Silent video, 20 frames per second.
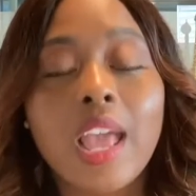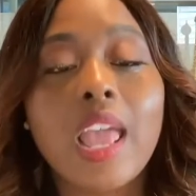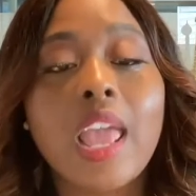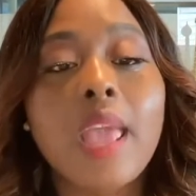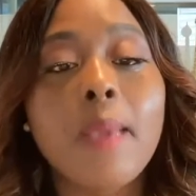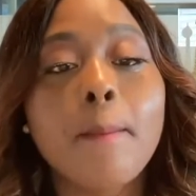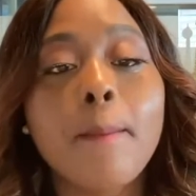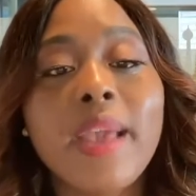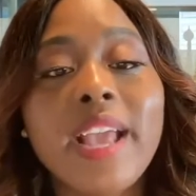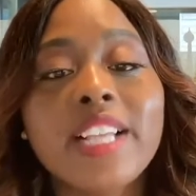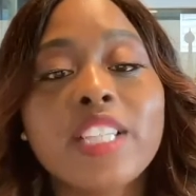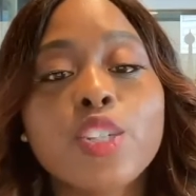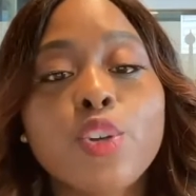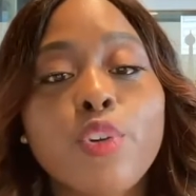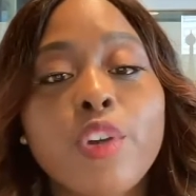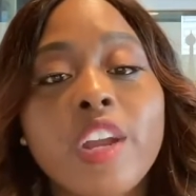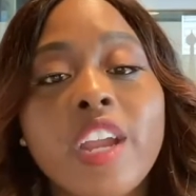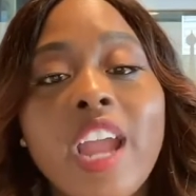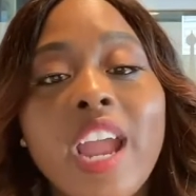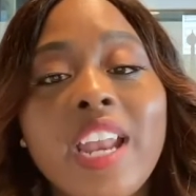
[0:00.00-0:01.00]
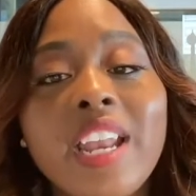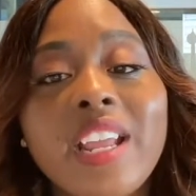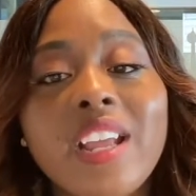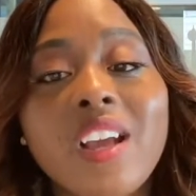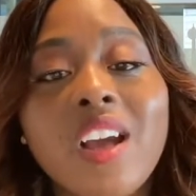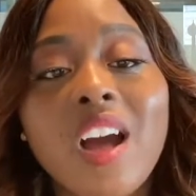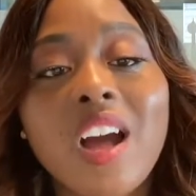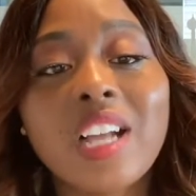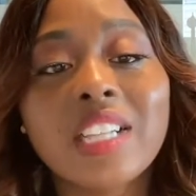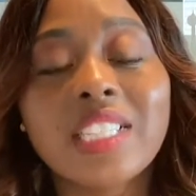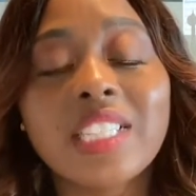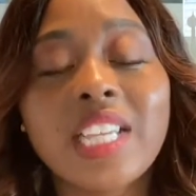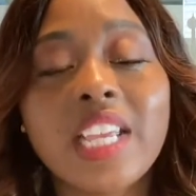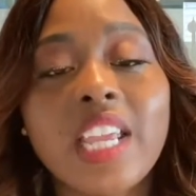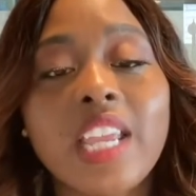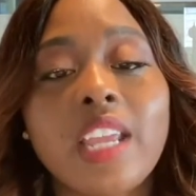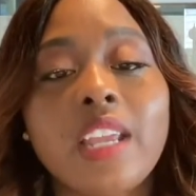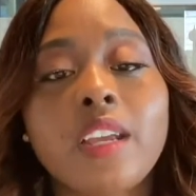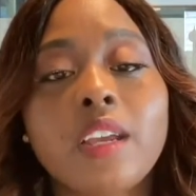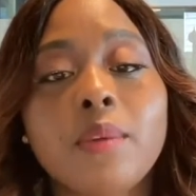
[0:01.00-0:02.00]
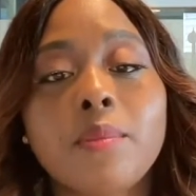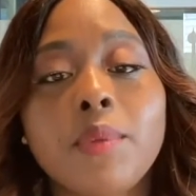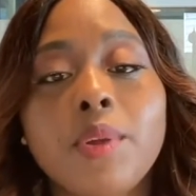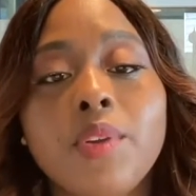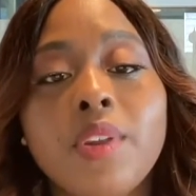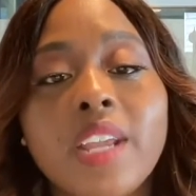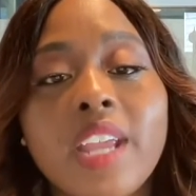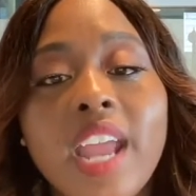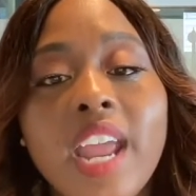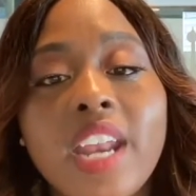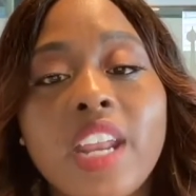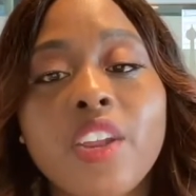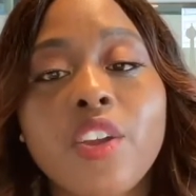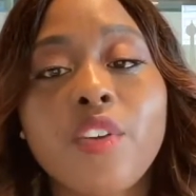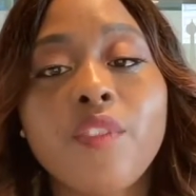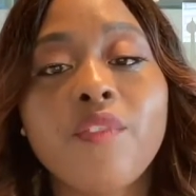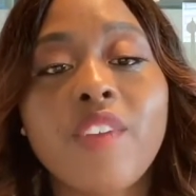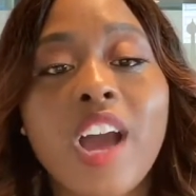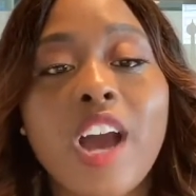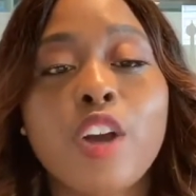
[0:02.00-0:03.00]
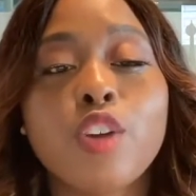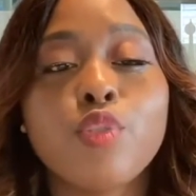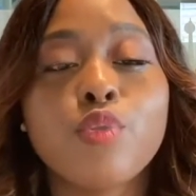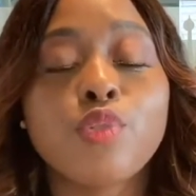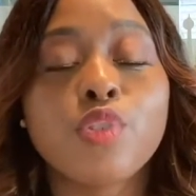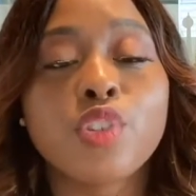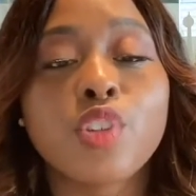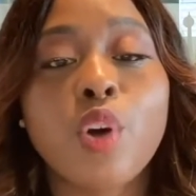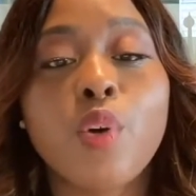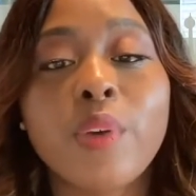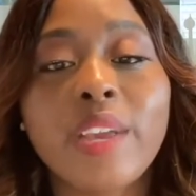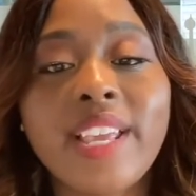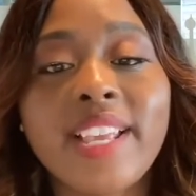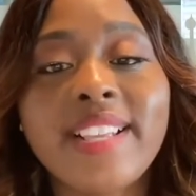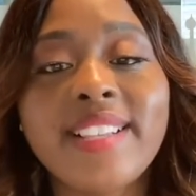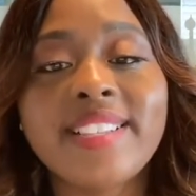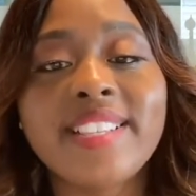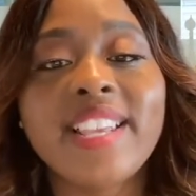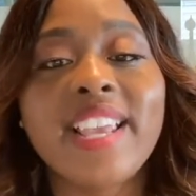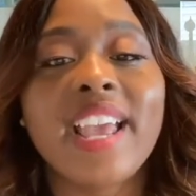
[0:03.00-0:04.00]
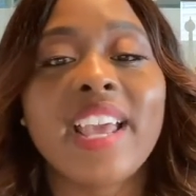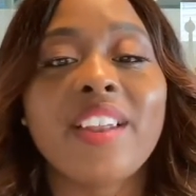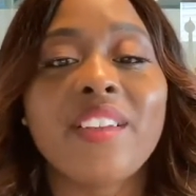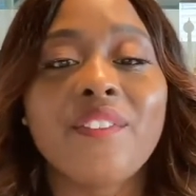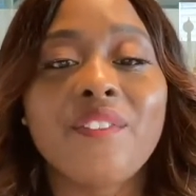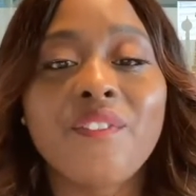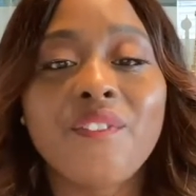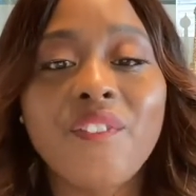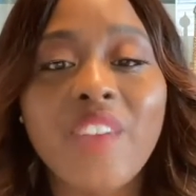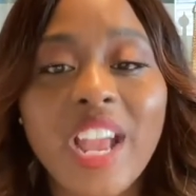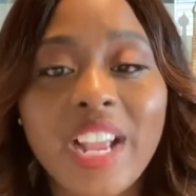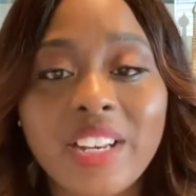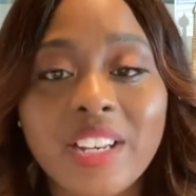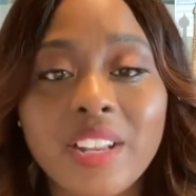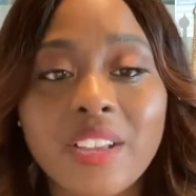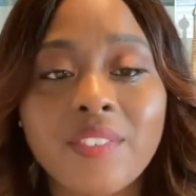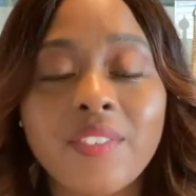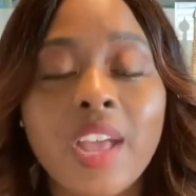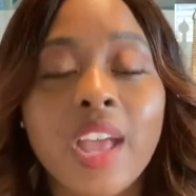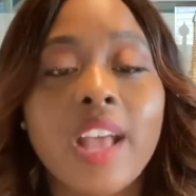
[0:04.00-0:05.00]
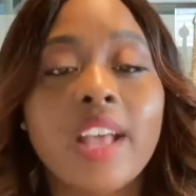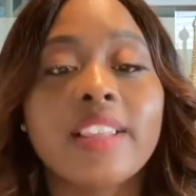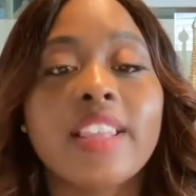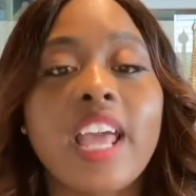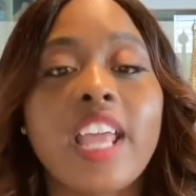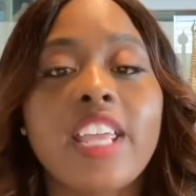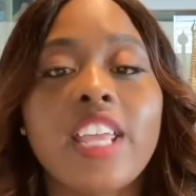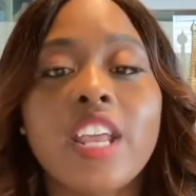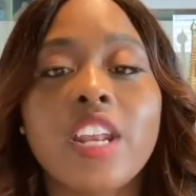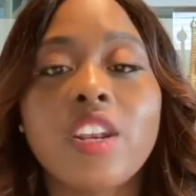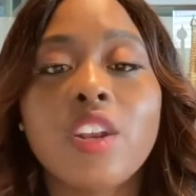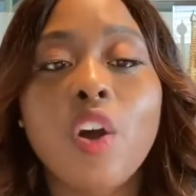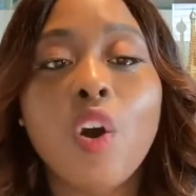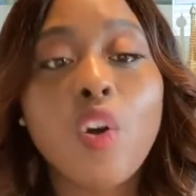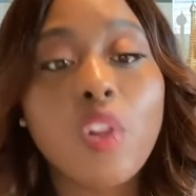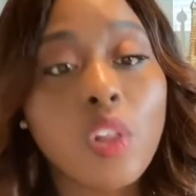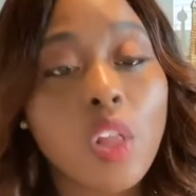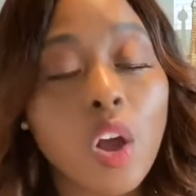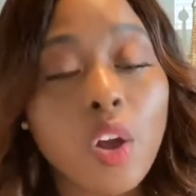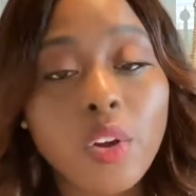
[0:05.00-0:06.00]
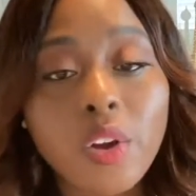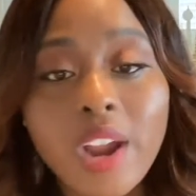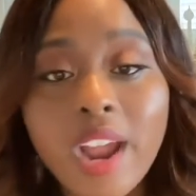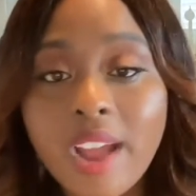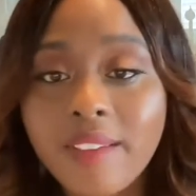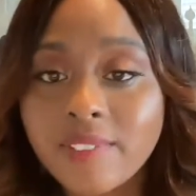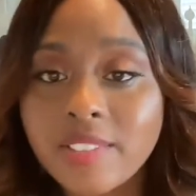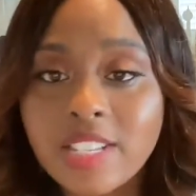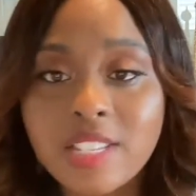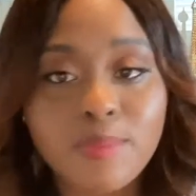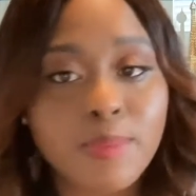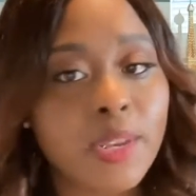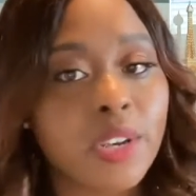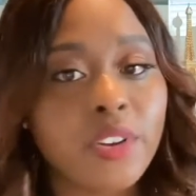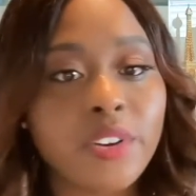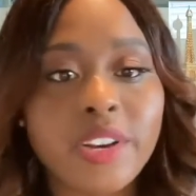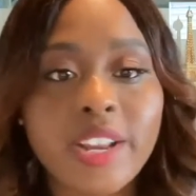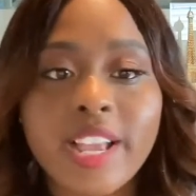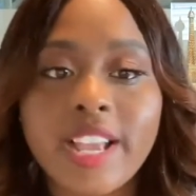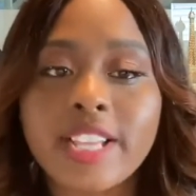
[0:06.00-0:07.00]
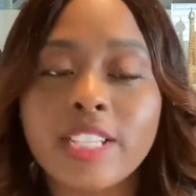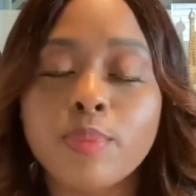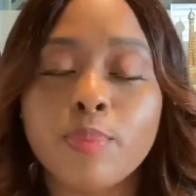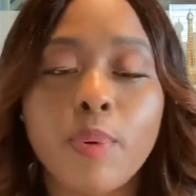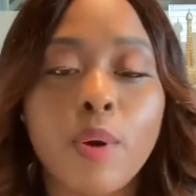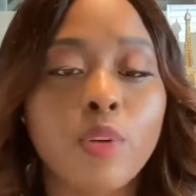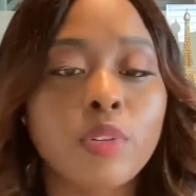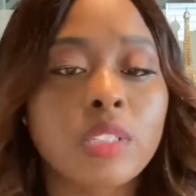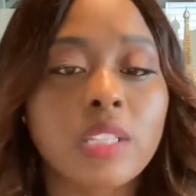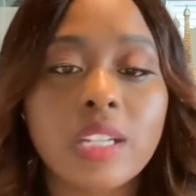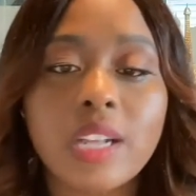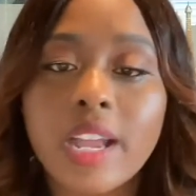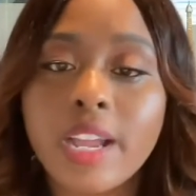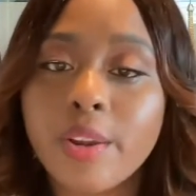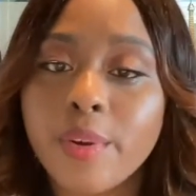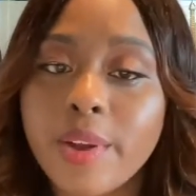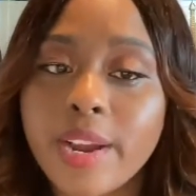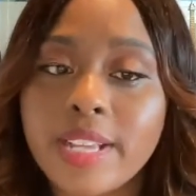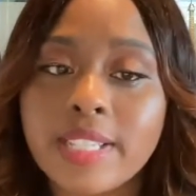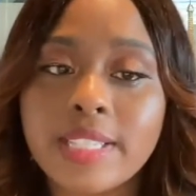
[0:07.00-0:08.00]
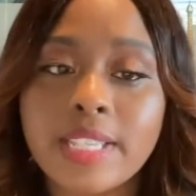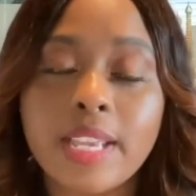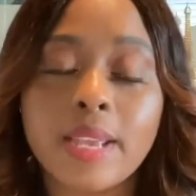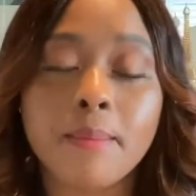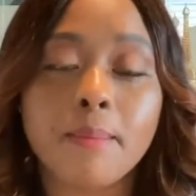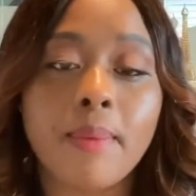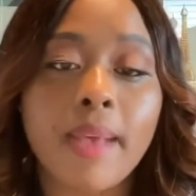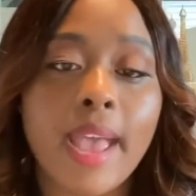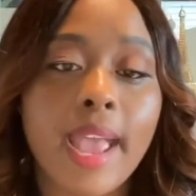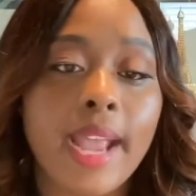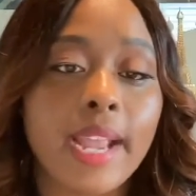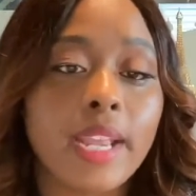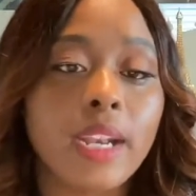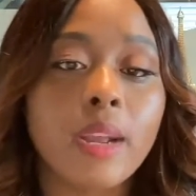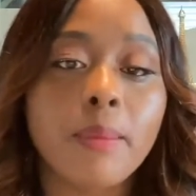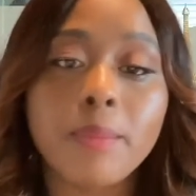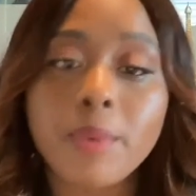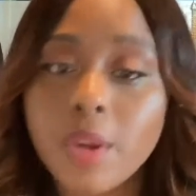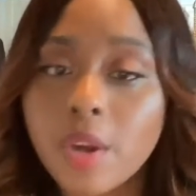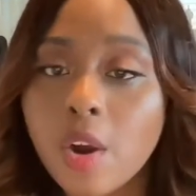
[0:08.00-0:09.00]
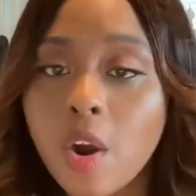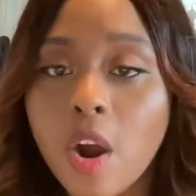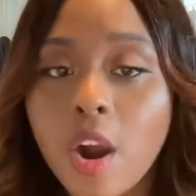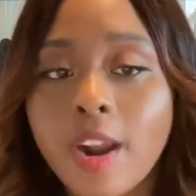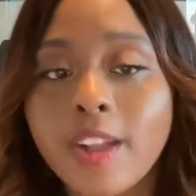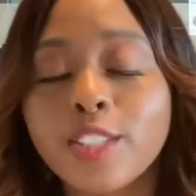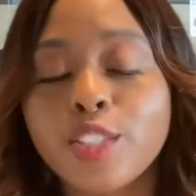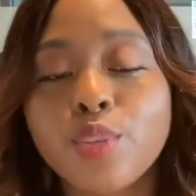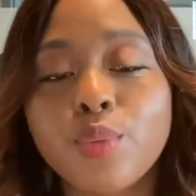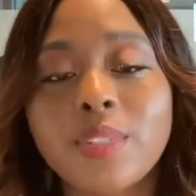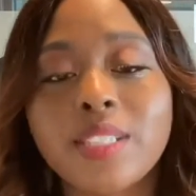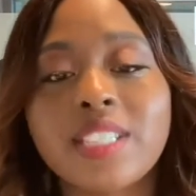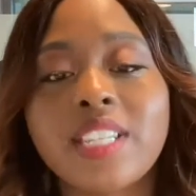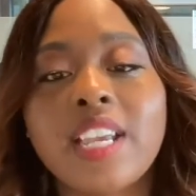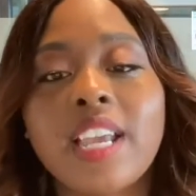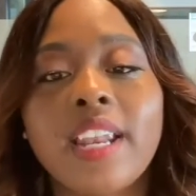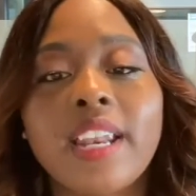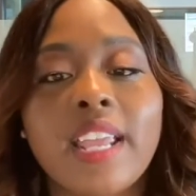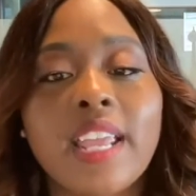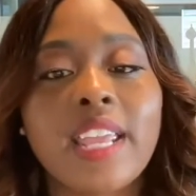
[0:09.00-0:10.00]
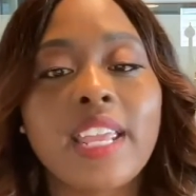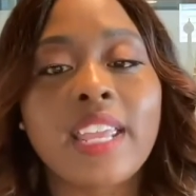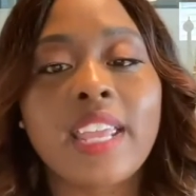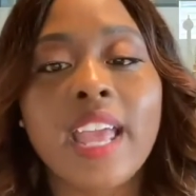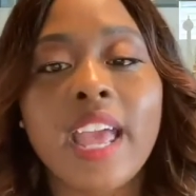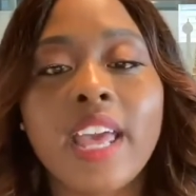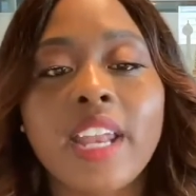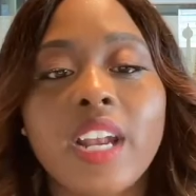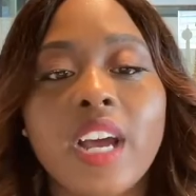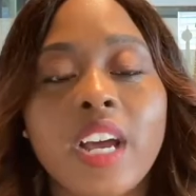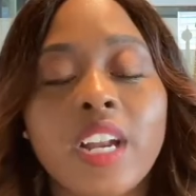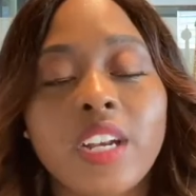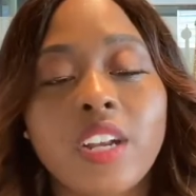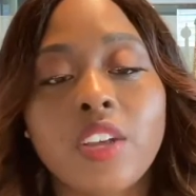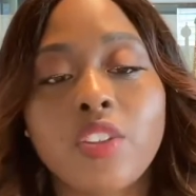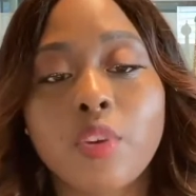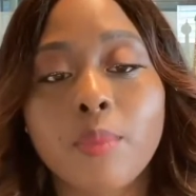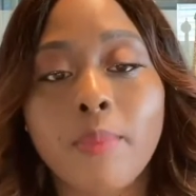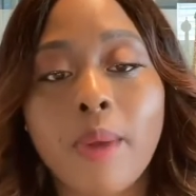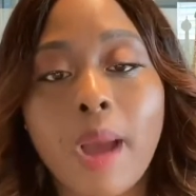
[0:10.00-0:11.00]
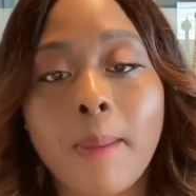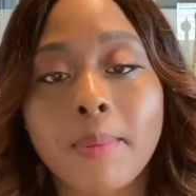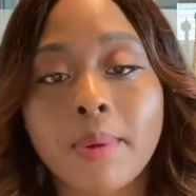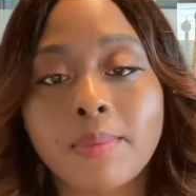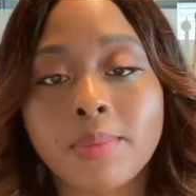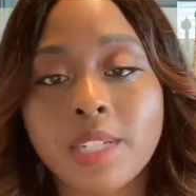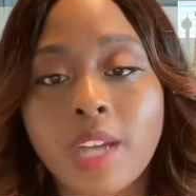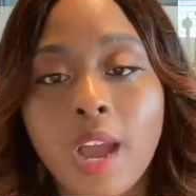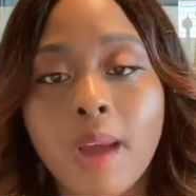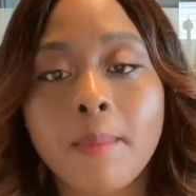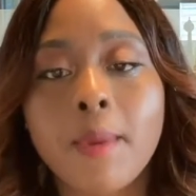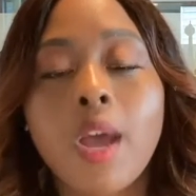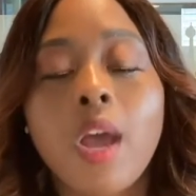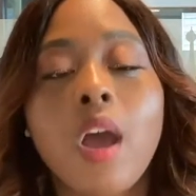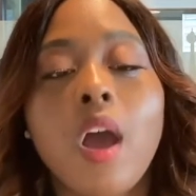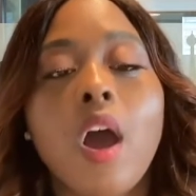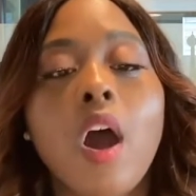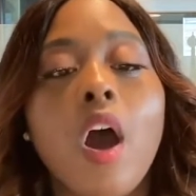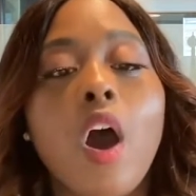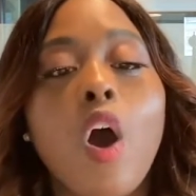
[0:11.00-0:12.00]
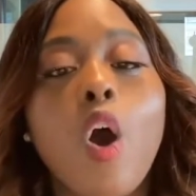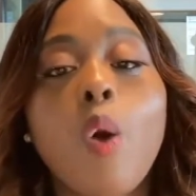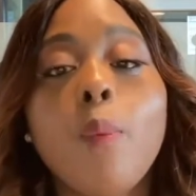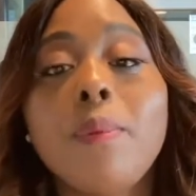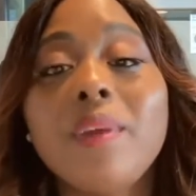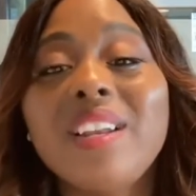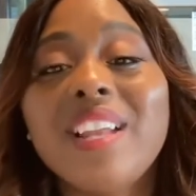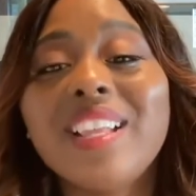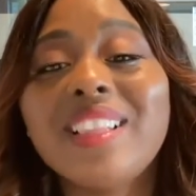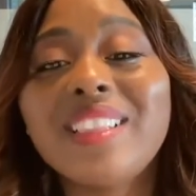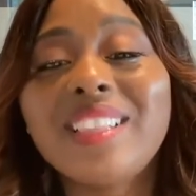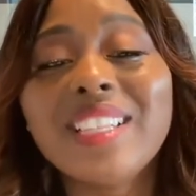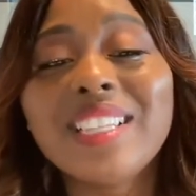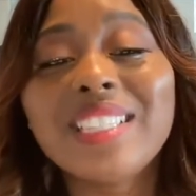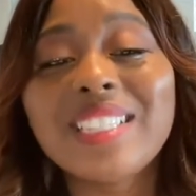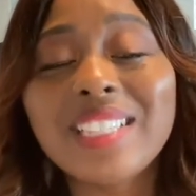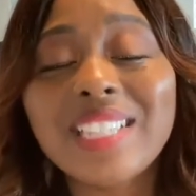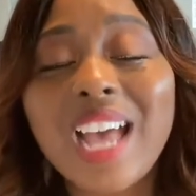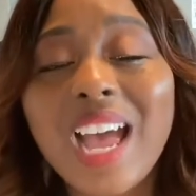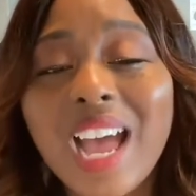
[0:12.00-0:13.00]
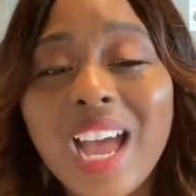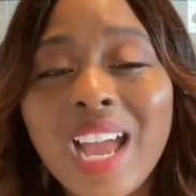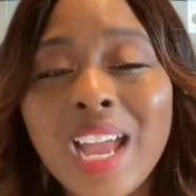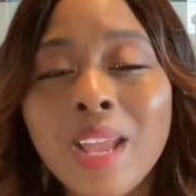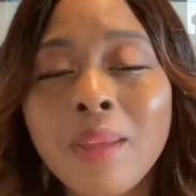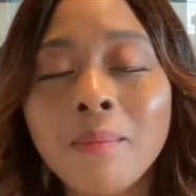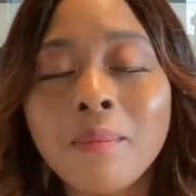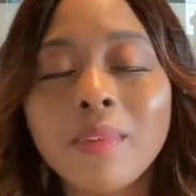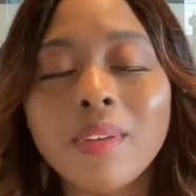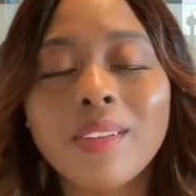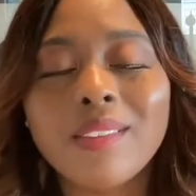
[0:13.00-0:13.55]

It makes creating content and communicating your value so easy and effective that you no longer have to spend your days posting like crazy and packing up your car to attend yet another pop-up shop, hoping that this time